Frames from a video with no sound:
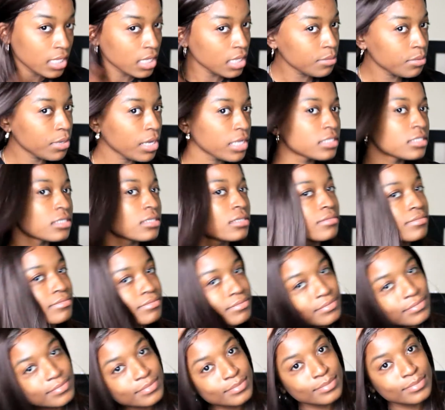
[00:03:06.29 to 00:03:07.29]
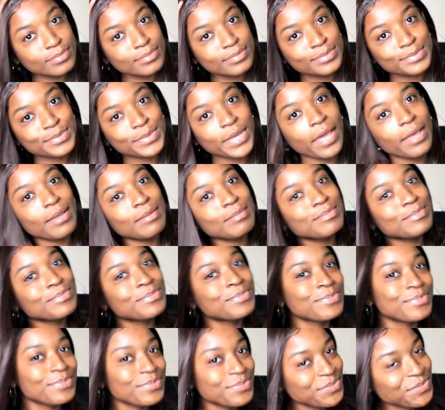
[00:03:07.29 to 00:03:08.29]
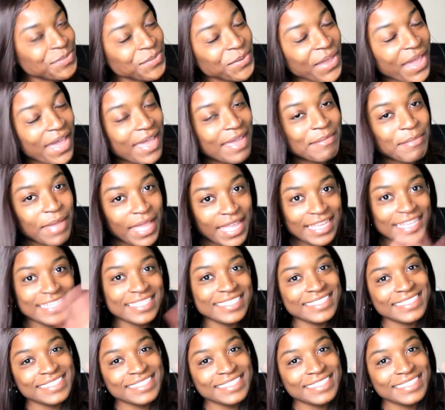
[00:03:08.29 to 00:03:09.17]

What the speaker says: watching, okay? Okay, bye.